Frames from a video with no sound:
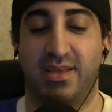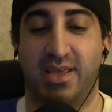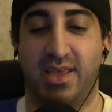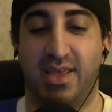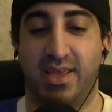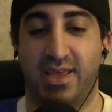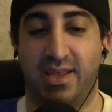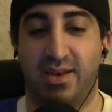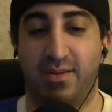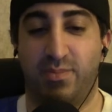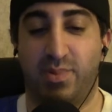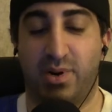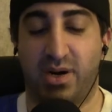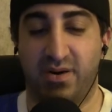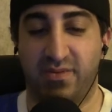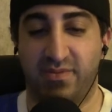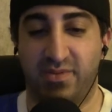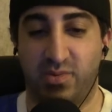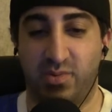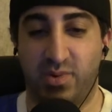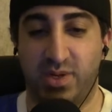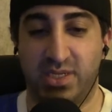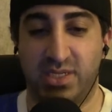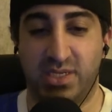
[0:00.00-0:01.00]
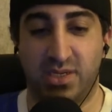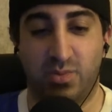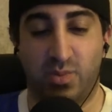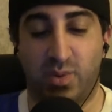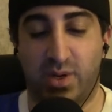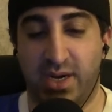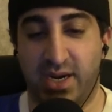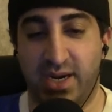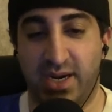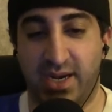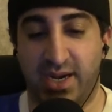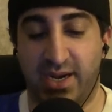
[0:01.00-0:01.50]
And part of the reason
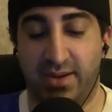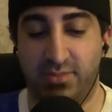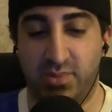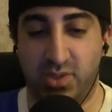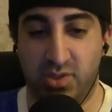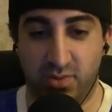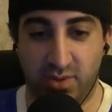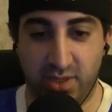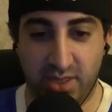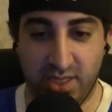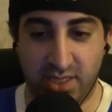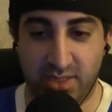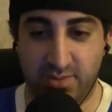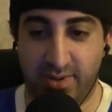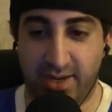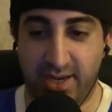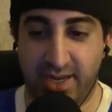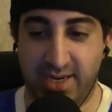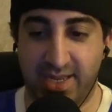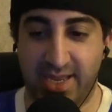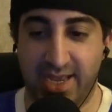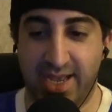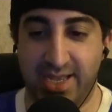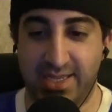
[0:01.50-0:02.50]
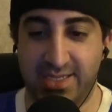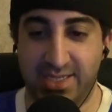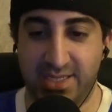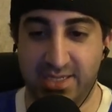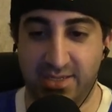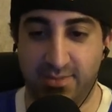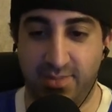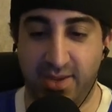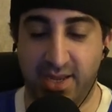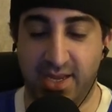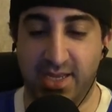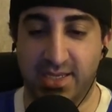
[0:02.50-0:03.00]
why I'm doing this podcast
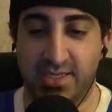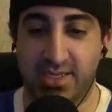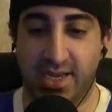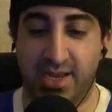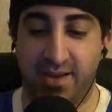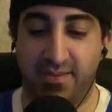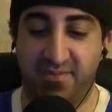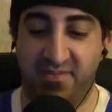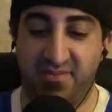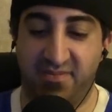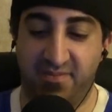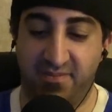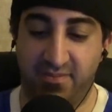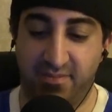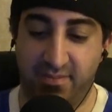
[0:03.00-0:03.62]
is because I'm